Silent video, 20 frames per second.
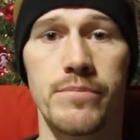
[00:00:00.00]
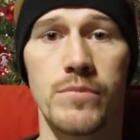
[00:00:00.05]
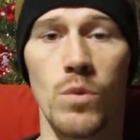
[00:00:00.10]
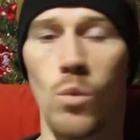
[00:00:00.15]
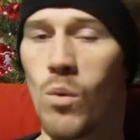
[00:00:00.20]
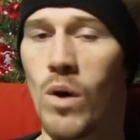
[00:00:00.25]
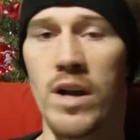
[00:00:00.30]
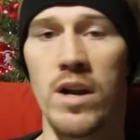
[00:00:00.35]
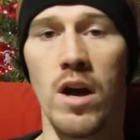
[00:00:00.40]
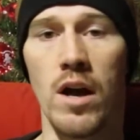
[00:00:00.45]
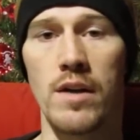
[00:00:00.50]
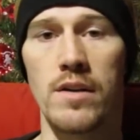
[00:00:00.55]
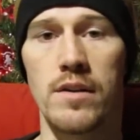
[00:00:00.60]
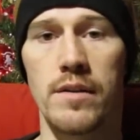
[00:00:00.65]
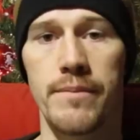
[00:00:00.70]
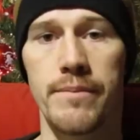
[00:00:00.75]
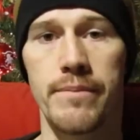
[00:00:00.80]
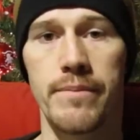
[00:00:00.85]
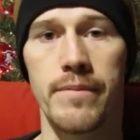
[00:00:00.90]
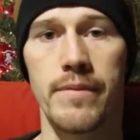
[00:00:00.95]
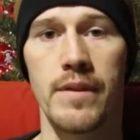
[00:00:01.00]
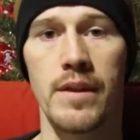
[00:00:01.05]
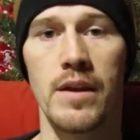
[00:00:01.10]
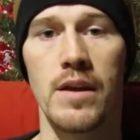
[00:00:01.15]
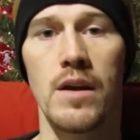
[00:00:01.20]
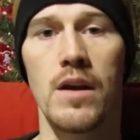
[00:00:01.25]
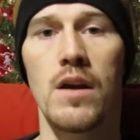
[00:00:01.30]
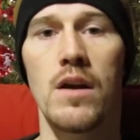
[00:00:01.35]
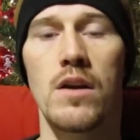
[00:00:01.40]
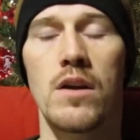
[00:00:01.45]
Why not?
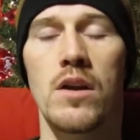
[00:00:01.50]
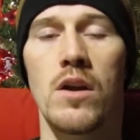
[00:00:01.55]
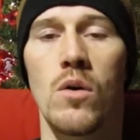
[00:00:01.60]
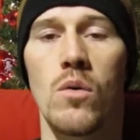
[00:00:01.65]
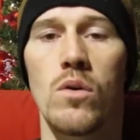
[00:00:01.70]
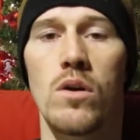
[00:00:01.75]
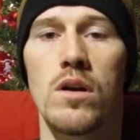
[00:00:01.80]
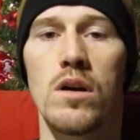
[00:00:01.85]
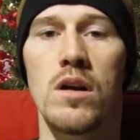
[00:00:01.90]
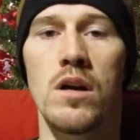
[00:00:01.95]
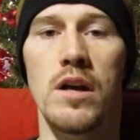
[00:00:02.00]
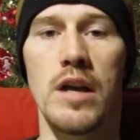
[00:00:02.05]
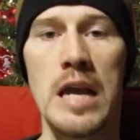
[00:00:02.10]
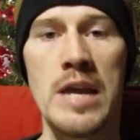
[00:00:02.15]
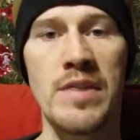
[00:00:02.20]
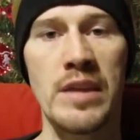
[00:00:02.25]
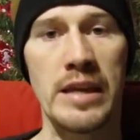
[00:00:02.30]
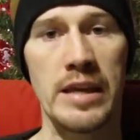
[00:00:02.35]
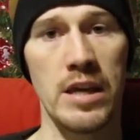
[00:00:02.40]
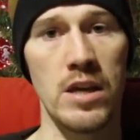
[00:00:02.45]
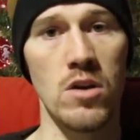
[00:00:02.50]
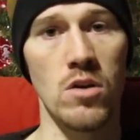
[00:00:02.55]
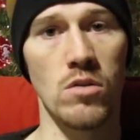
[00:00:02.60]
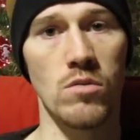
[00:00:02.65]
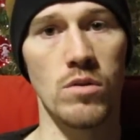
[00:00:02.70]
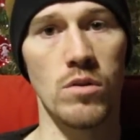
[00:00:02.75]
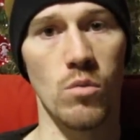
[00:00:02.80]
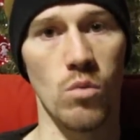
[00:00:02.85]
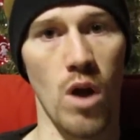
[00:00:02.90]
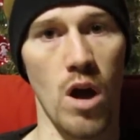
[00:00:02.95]
You know, in the
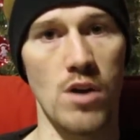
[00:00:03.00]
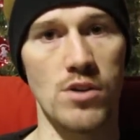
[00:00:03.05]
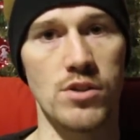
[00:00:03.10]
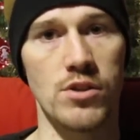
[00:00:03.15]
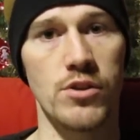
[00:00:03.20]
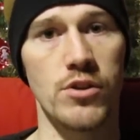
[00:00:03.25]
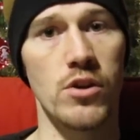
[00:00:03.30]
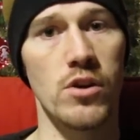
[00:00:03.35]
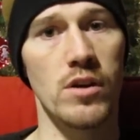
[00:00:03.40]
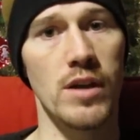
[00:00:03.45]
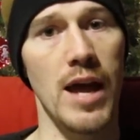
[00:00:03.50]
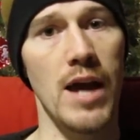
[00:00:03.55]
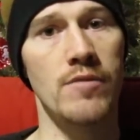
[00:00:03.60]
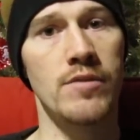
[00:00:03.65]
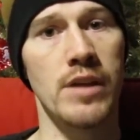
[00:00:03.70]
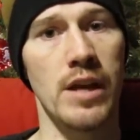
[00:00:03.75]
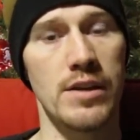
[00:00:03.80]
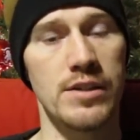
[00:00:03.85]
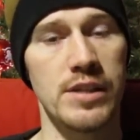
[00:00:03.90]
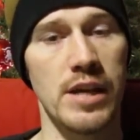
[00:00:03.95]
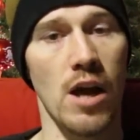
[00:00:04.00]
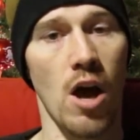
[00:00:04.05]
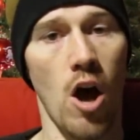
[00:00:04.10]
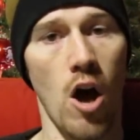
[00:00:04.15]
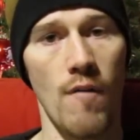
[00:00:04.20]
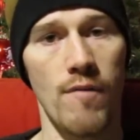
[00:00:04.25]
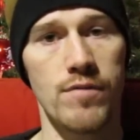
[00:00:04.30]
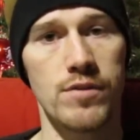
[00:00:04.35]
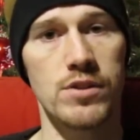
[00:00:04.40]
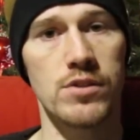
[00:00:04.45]
guild roster, you're allowed to set
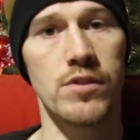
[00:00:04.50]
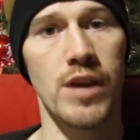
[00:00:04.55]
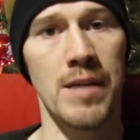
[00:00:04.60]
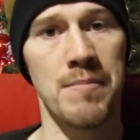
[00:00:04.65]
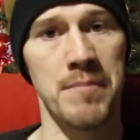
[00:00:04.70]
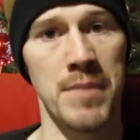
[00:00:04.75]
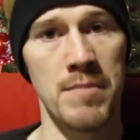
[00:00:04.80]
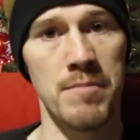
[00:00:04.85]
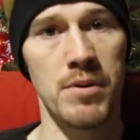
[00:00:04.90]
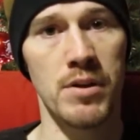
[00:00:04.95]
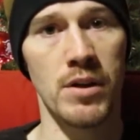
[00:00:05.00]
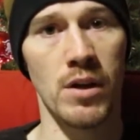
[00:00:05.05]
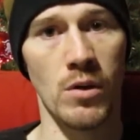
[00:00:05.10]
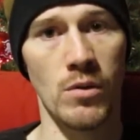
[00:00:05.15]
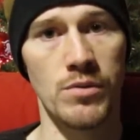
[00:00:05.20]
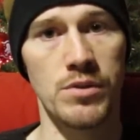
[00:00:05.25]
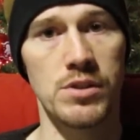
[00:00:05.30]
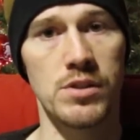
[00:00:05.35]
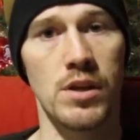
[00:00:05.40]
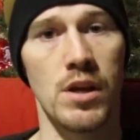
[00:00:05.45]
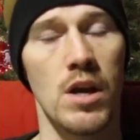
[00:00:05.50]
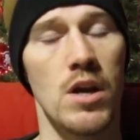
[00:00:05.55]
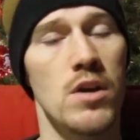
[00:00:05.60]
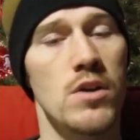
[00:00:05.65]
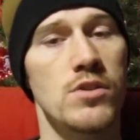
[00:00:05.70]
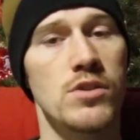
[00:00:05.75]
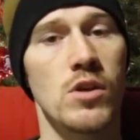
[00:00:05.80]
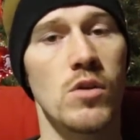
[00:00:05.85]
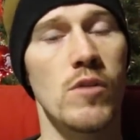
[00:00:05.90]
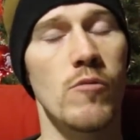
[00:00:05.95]
officer and member notes,
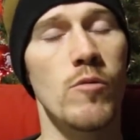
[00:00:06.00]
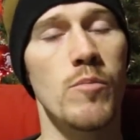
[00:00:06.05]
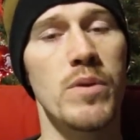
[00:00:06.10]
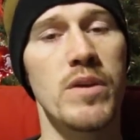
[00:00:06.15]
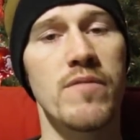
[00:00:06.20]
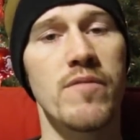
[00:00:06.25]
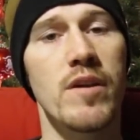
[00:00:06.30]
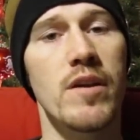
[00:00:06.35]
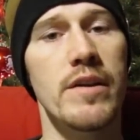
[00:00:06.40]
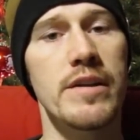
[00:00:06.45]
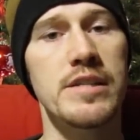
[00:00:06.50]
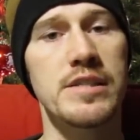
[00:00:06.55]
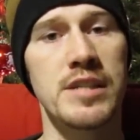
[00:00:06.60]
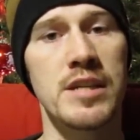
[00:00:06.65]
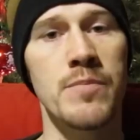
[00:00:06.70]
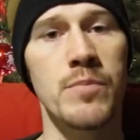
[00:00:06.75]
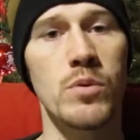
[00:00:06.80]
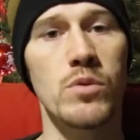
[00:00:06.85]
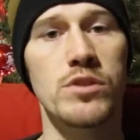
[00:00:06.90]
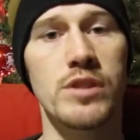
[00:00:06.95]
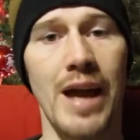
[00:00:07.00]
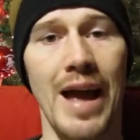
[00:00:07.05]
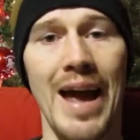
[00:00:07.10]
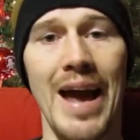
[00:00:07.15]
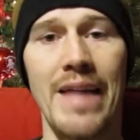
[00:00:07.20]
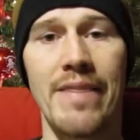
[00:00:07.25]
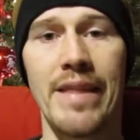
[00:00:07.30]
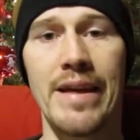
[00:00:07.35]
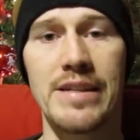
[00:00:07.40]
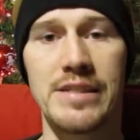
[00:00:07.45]
so it would be very simple to
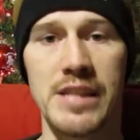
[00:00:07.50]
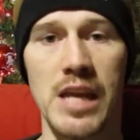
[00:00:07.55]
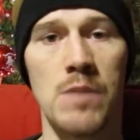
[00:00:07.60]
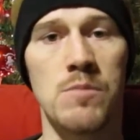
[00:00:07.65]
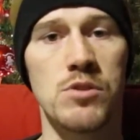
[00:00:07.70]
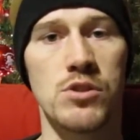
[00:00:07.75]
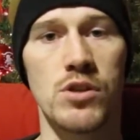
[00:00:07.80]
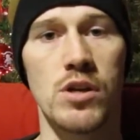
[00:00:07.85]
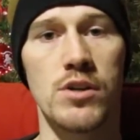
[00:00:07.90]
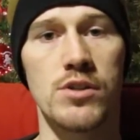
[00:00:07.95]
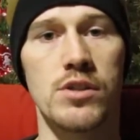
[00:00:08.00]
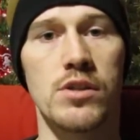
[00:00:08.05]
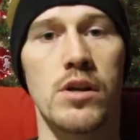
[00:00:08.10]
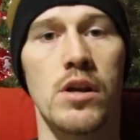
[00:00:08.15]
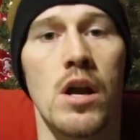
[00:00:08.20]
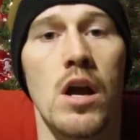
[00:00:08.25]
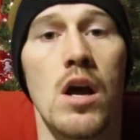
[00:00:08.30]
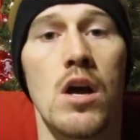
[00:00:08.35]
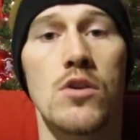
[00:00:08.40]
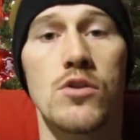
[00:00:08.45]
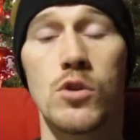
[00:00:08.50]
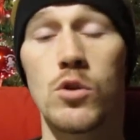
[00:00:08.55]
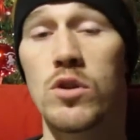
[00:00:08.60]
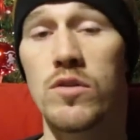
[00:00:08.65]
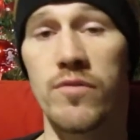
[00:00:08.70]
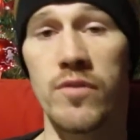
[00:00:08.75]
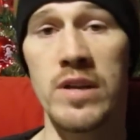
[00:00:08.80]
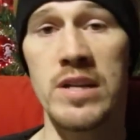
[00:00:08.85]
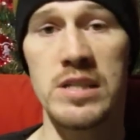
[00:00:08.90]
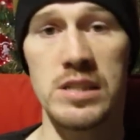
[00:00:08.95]
add that same structure to
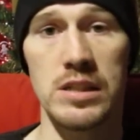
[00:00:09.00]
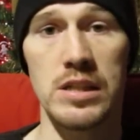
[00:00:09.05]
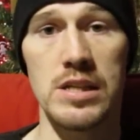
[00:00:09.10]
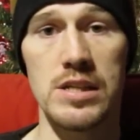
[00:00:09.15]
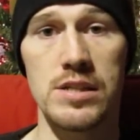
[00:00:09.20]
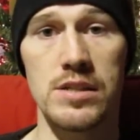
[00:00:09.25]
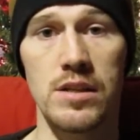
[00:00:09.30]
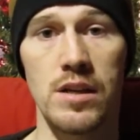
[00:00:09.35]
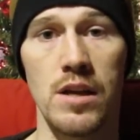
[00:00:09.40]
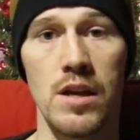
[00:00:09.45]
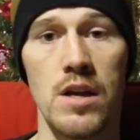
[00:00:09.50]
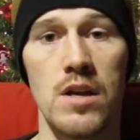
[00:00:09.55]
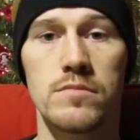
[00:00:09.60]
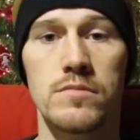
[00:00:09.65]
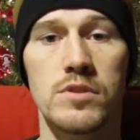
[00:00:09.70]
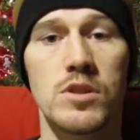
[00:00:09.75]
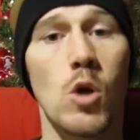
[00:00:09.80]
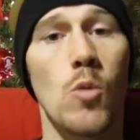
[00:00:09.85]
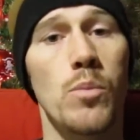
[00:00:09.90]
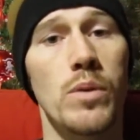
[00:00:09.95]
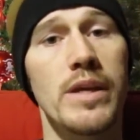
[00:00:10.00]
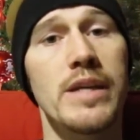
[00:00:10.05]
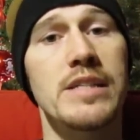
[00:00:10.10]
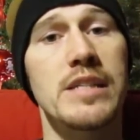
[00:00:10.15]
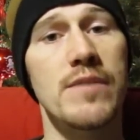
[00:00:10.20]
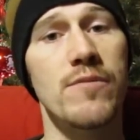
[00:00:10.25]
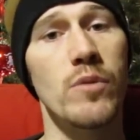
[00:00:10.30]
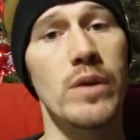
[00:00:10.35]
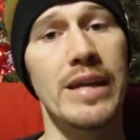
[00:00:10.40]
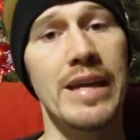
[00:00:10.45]
the friends list. So
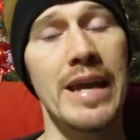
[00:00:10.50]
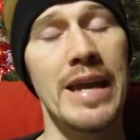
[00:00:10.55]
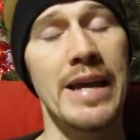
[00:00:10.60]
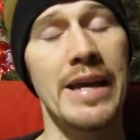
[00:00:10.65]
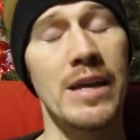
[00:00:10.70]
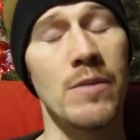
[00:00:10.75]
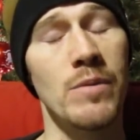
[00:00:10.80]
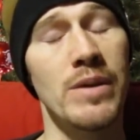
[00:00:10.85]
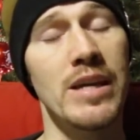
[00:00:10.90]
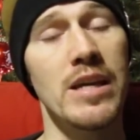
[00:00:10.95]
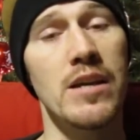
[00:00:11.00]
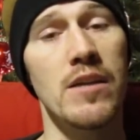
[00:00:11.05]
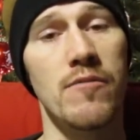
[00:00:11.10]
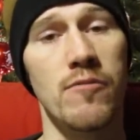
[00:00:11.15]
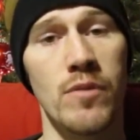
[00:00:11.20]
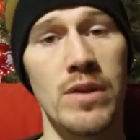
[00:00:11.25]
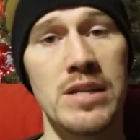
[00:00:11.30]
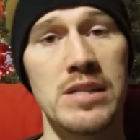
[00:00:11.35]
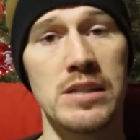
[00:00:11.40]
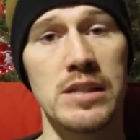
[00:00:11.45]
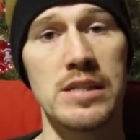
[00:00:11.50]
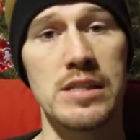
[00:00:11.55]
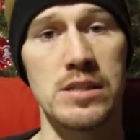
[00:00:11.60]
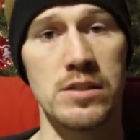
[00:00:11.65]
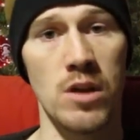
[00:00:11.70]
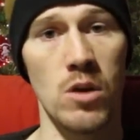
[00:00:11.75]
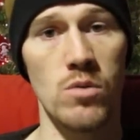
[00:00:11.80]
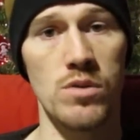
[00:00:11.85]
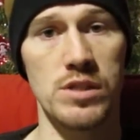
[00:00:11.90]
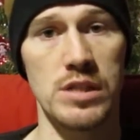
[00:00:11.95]
please, if we can we get a friends list
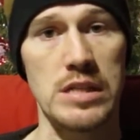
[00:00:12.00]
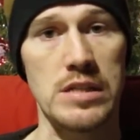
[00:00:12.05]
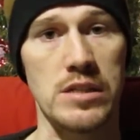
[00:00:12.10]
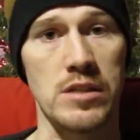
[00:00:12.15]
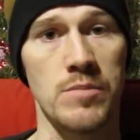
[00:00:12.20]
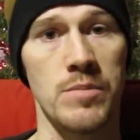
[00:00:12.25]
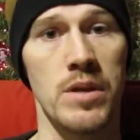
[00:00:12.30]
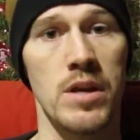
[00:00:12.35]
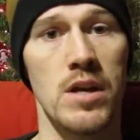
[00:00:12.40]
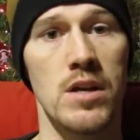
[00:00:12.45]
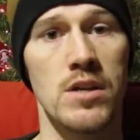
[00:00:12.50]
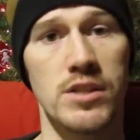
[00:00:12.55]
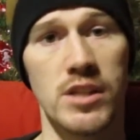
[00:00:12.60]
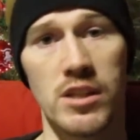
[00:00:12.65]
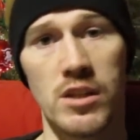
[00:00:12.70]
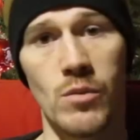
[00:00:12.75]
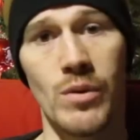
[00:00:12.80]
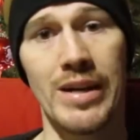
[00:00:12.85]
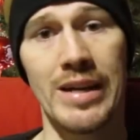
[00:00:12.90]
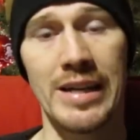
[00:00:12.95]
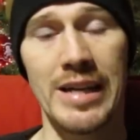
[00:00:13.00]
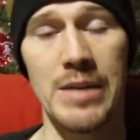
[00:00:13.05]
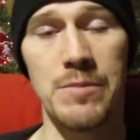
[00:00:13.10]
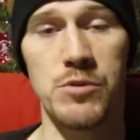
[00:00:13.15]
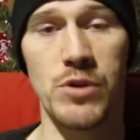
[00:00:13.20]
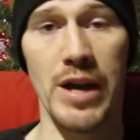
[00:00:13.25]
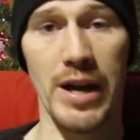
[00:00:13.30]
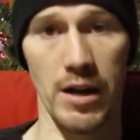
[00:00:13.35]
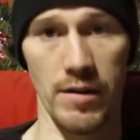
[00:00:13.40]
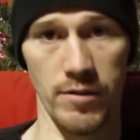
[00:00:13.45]
note system so that we can keep
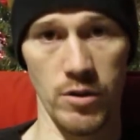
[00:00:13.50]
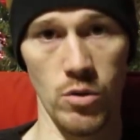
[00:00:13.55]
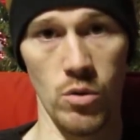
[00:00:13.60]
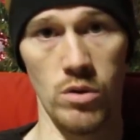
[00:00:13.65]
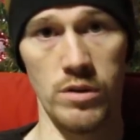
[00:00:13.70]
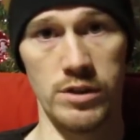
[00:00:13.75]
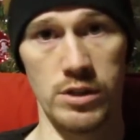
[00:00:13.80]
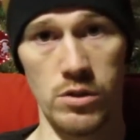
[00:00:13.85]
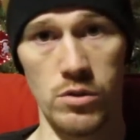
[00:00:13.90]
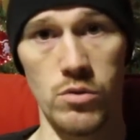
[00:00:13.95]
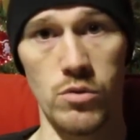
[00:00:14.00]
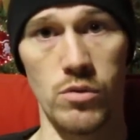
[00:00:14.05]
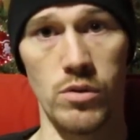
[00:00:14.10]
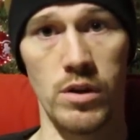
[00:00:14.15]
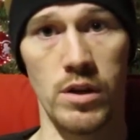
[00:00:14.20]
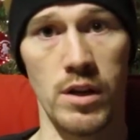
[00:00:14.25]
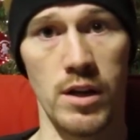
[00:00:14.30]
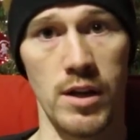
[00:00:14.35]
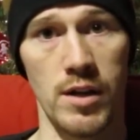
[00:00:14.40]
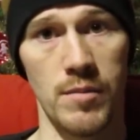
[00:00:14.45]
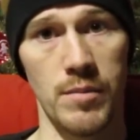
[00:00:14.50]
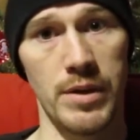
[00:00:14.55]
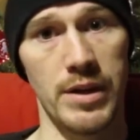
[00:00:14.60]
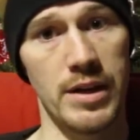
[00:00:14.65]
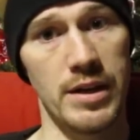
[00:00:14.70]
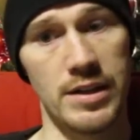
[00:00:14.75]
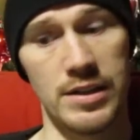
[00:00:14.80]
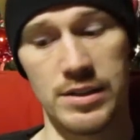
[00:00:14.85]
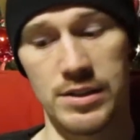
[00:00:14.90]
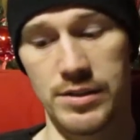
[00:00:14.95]
track of who is who?
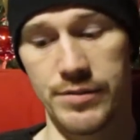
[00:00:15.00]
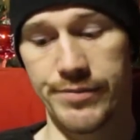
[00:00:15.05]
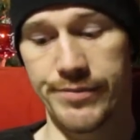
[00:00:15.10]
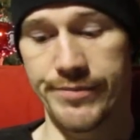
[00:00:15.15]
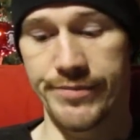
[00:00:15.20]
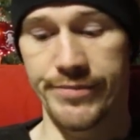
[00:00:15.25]
Because